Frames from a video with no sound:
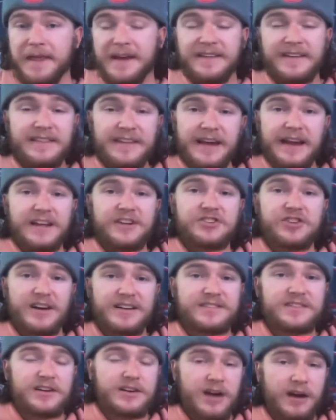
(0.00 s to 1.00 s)
I think the NHL
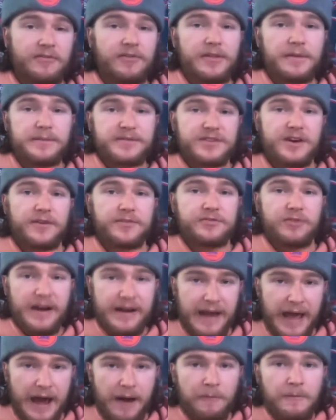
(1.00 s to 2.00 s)
has to cover themselves
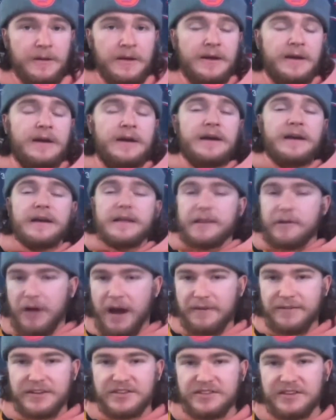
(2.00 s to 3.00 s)
right now. They're
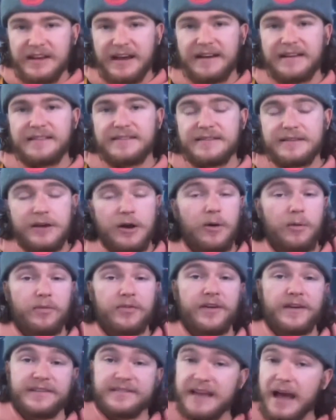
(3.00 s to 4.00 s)
obviously at a, you know,
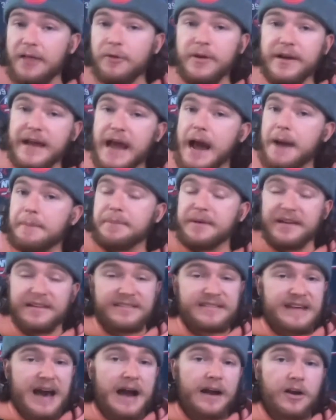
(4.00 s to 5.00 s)
the salary cap
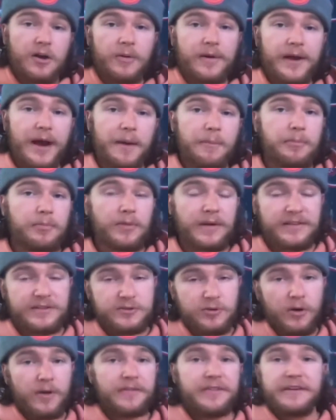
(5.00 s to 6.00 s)
is not going up. It's
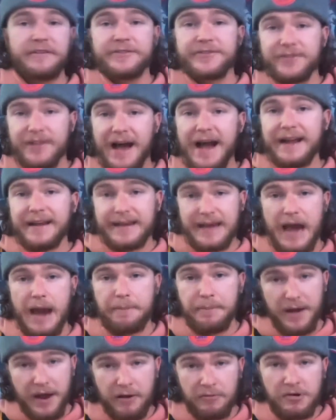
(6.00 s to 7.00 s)
called the flat
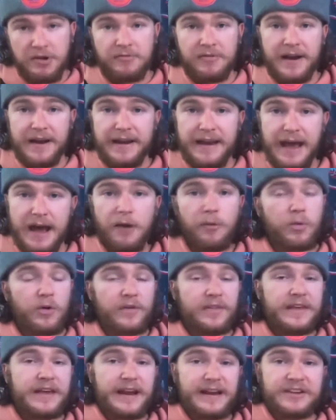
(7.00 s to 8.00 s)
cap era right now,
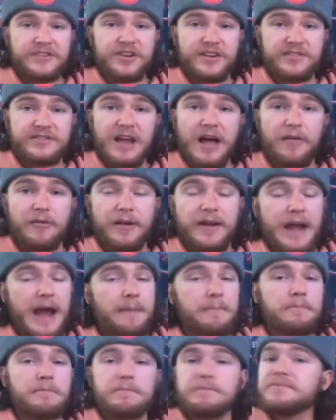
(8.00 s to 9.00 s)
where the NHL salary
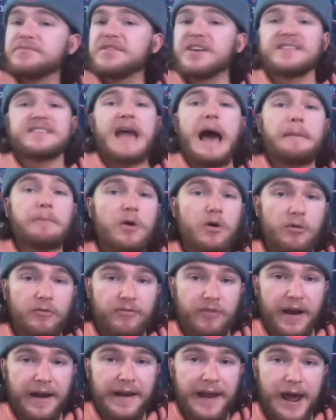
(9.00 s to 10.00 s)
cap does not
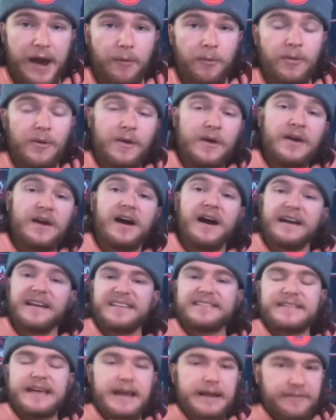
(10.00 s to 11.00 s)
move right now. Uh, it
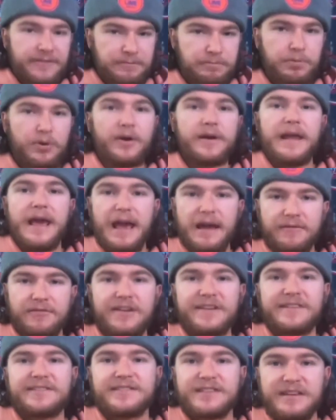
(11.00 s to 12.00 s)
is staying put
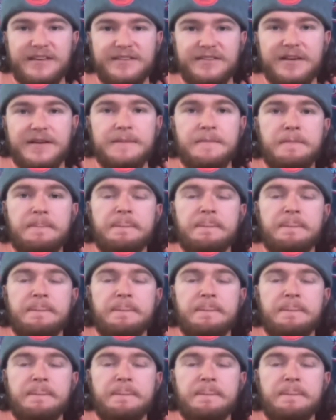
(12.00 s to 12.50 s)
every season.